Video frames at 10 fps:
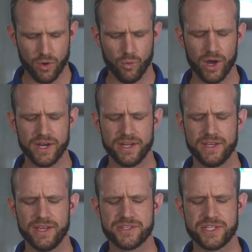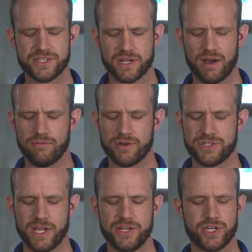What is this
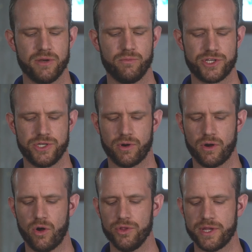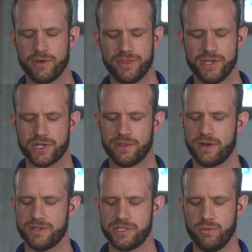conversation which you are holding with each
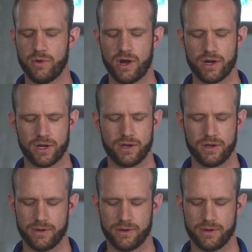other as you walk?